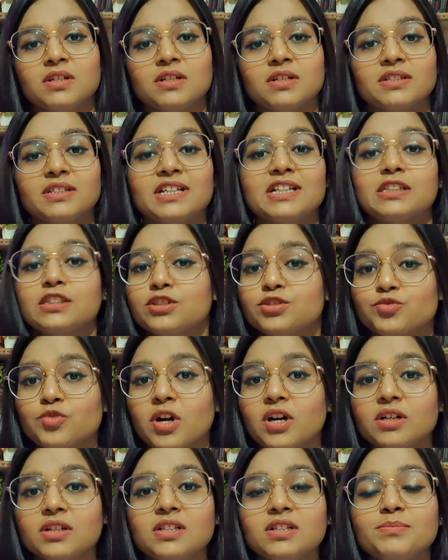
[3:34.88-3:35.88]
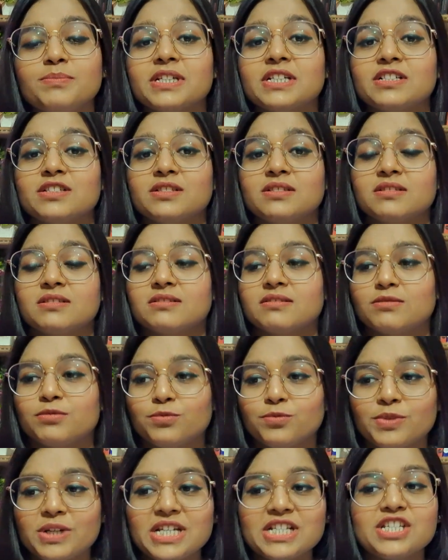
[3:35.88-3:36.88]
they struggle because
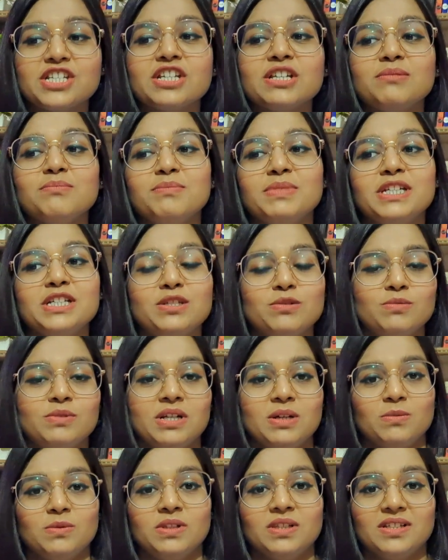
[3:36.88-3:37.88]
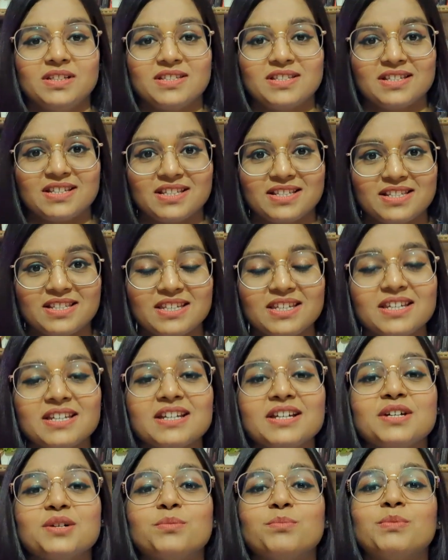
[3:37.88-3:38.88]
reaching B2 level is easy,
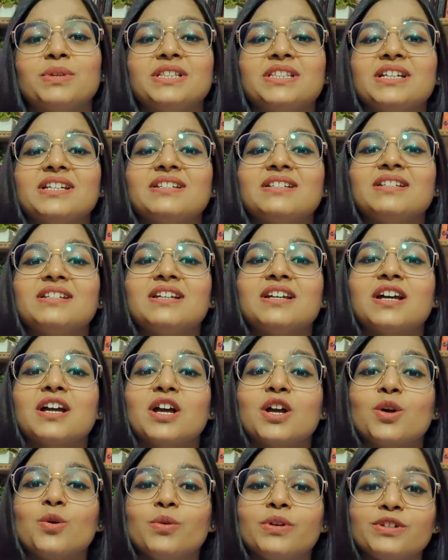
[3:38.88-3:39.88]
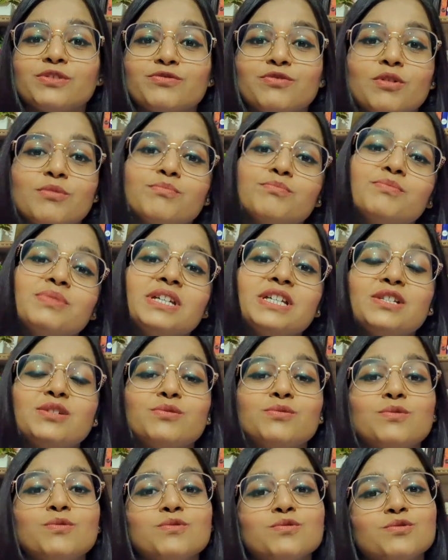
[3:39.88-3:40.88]
but then going from B2
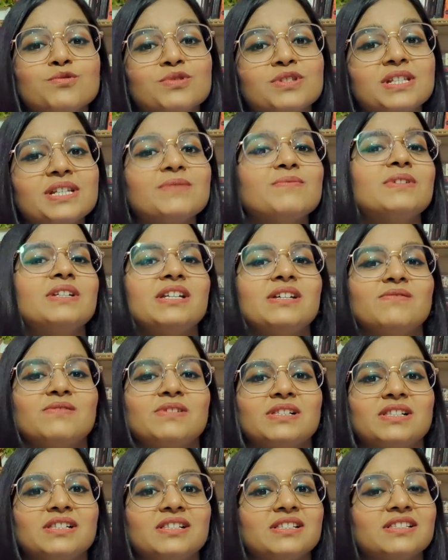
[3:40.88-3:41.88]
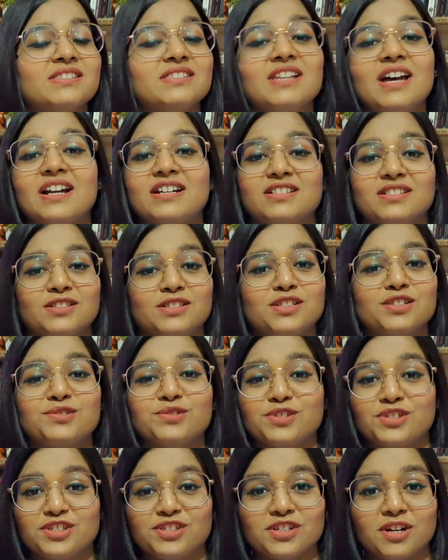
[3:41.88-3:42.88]
to C1 level, that's a
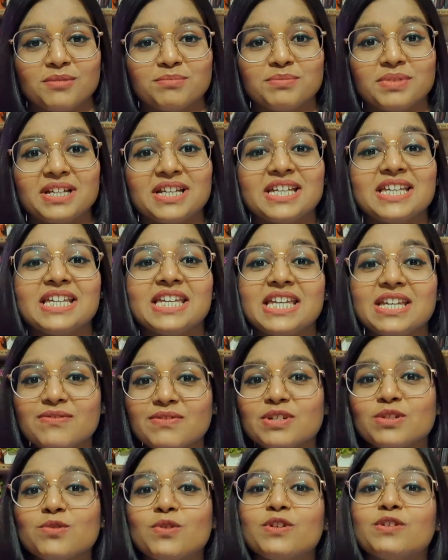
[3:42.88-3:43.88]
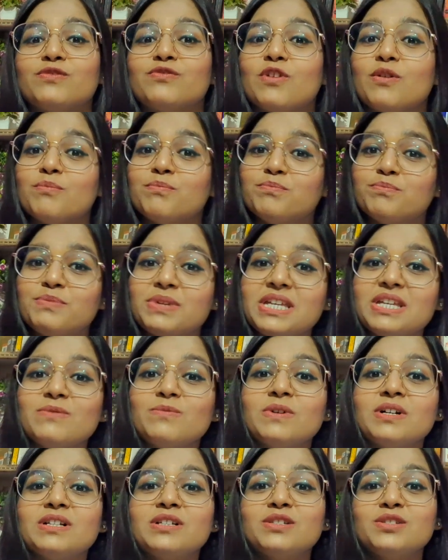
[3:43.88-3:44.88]
huge jump. Even going from
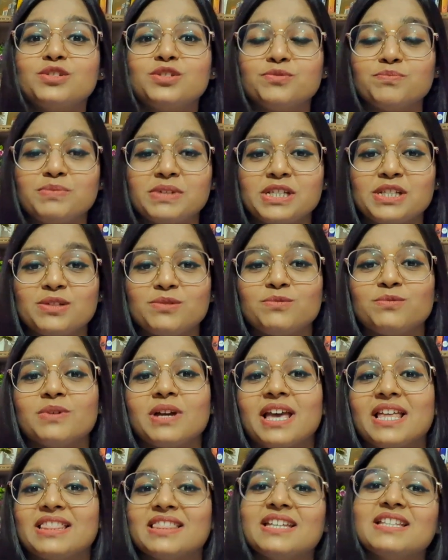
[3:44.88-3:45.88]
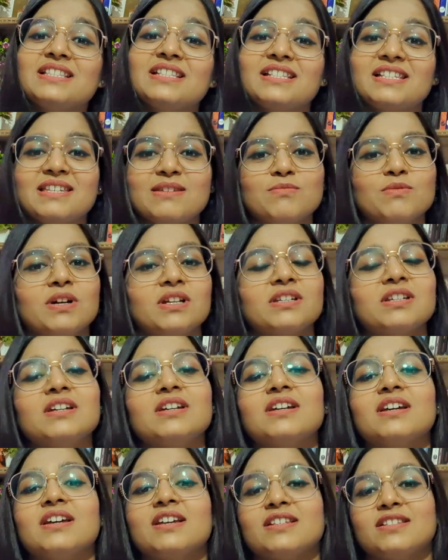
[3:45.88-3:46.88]
B1 to B2 and then C1
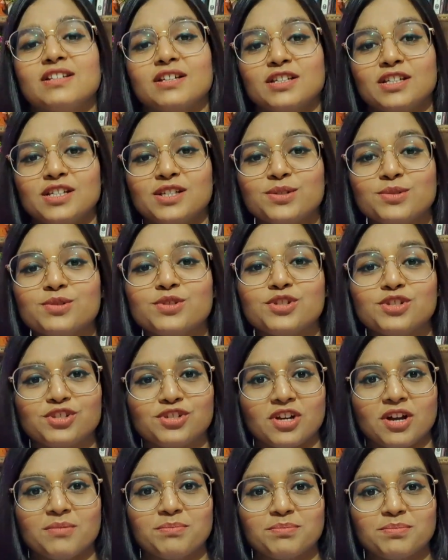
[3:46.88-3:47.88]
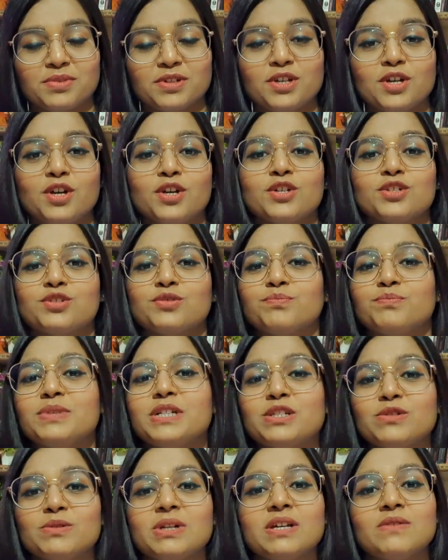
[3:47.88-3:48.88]
is a huge jump. So
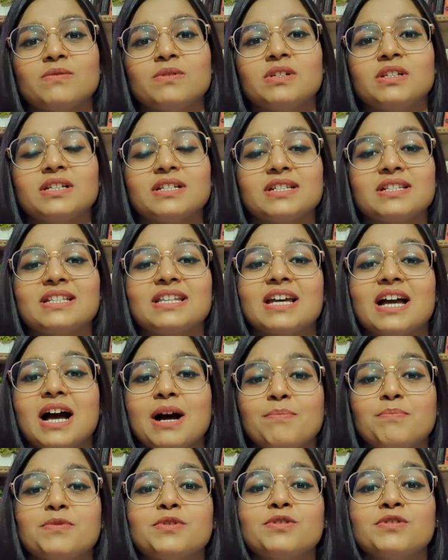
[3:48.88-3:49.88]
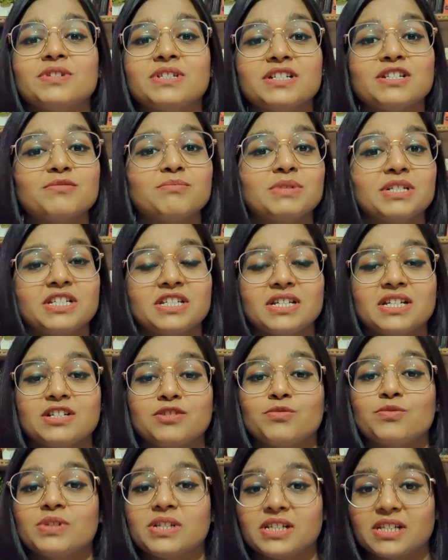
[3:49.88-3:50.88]
B2 level is the upper
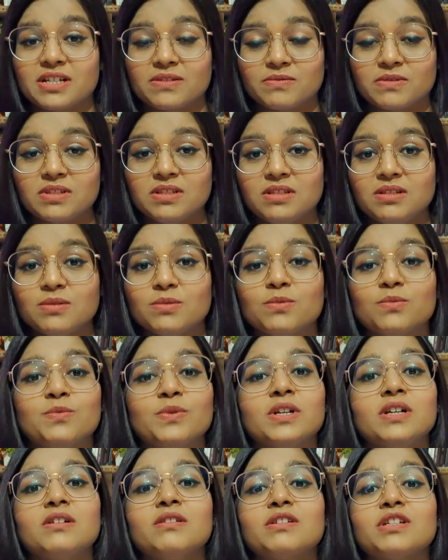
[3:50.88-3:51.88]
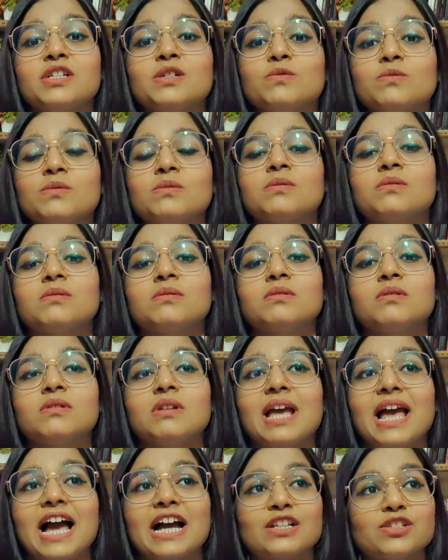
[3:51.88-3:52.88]
intermediary level where you
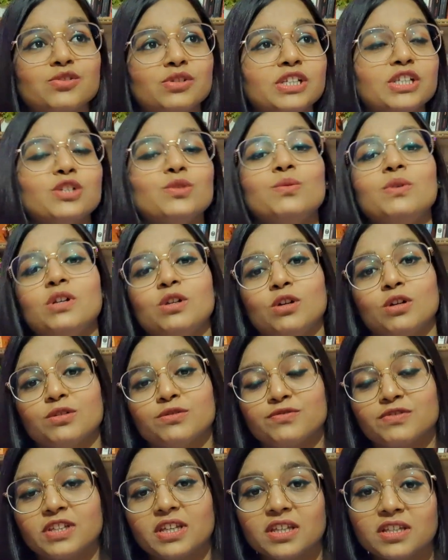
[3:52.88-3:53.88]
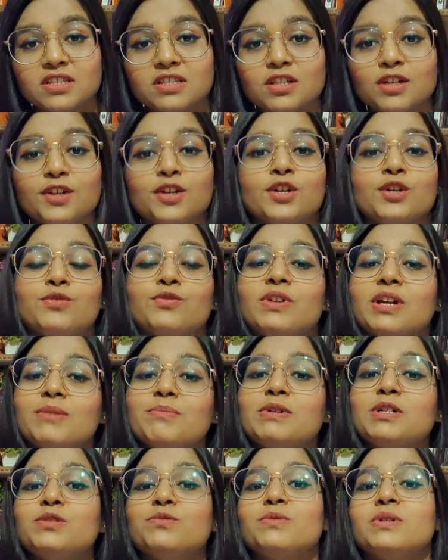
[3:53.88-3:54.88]
actually know a lot of things. You're
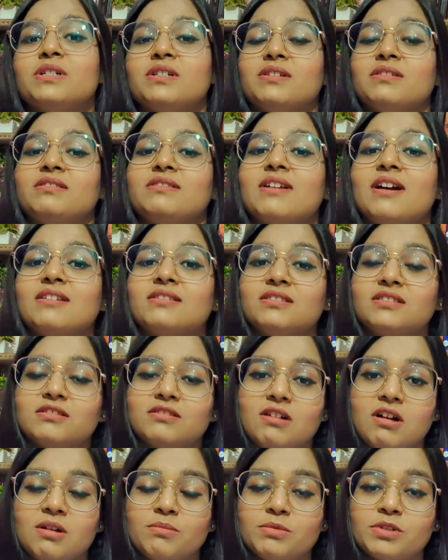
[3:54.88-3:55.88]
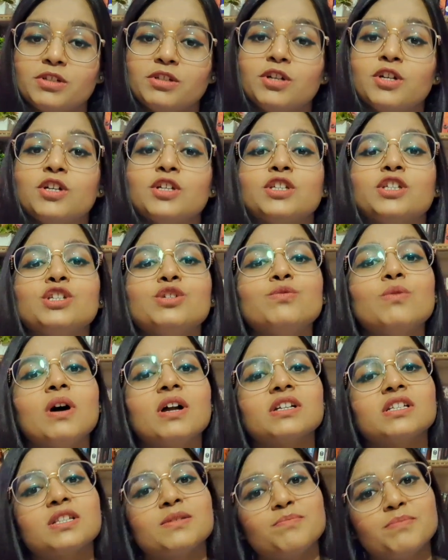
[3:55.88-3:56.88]
able to understand the grammar, you
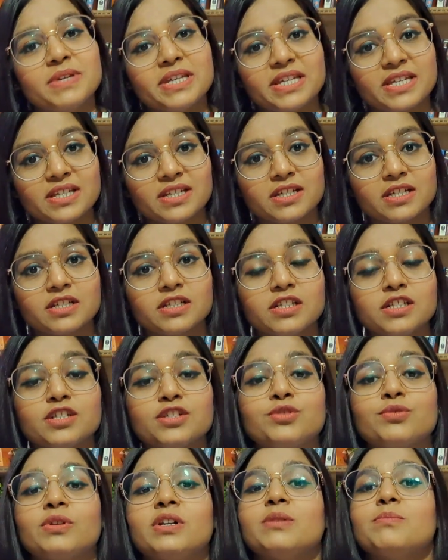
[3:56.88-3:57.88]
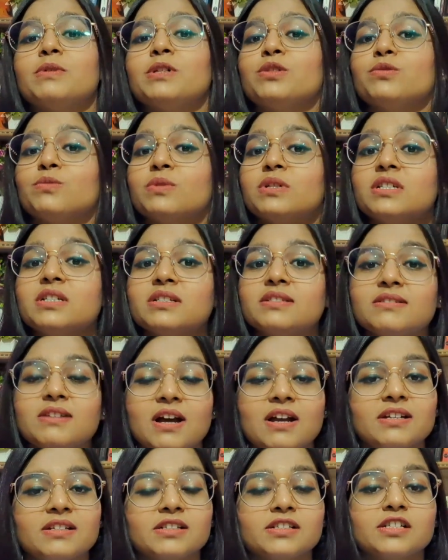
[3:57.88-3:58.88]
are speaking English, you're able to
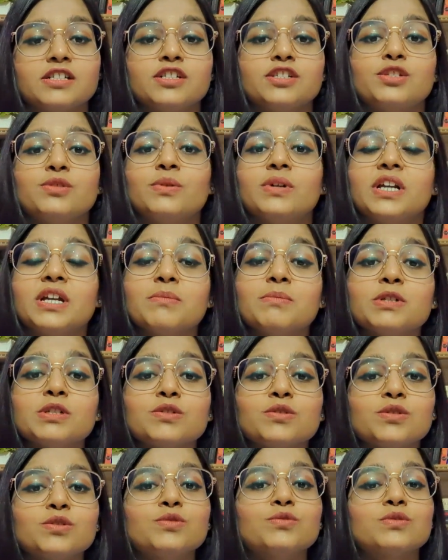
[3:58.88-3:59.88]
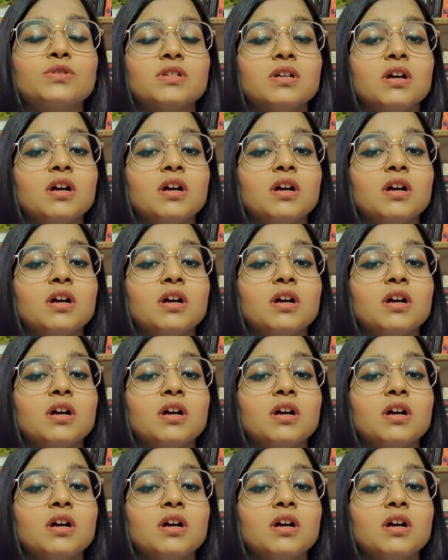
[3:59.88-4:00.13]
understand English, you're able to use